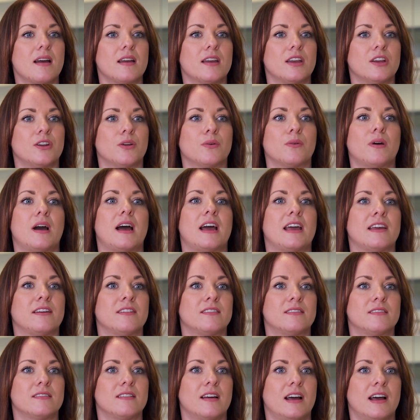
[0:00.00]

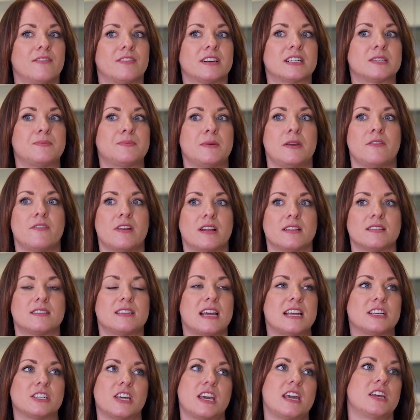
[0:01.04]
I have experienced
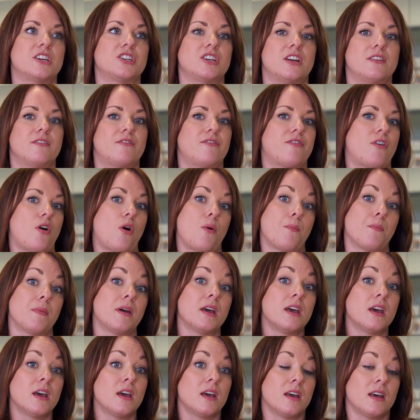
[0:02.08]
education from
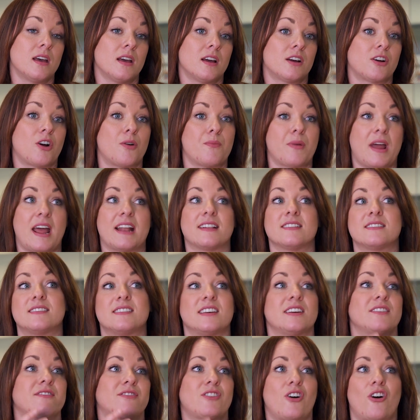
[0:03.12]

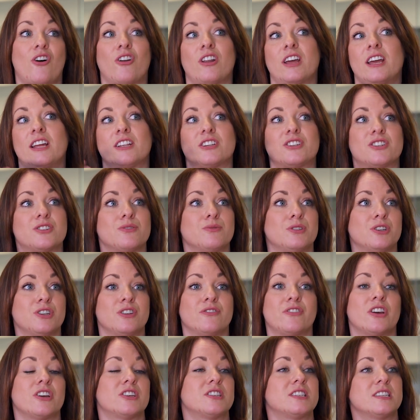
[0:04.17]
comprehensive college through to
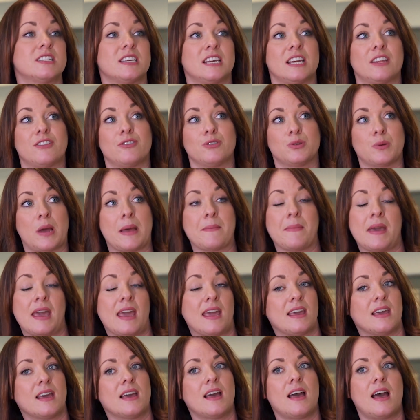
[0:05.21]
university, through to
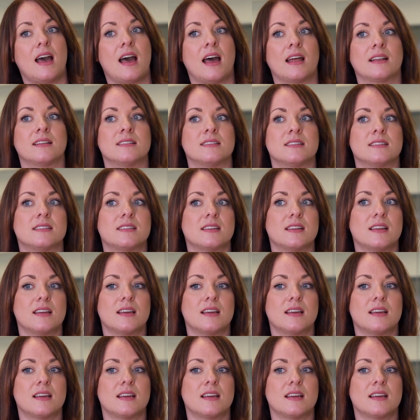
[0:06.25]
MA, and